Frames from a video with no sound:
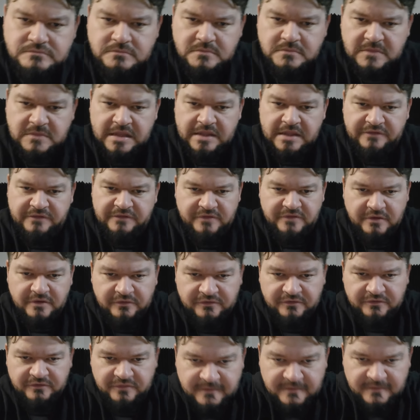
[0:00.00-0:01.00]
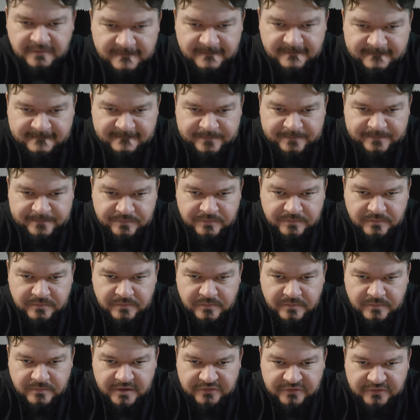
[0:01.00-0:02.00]
eats those, and
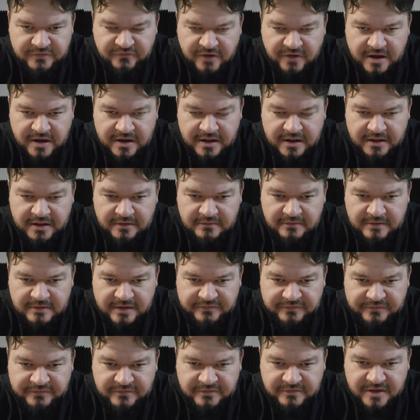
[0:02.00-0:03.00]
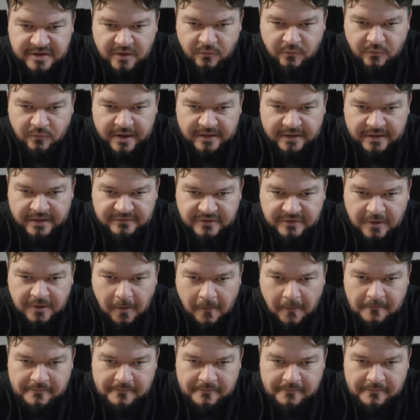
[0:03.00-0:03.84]
he's training and has to cut weight. So,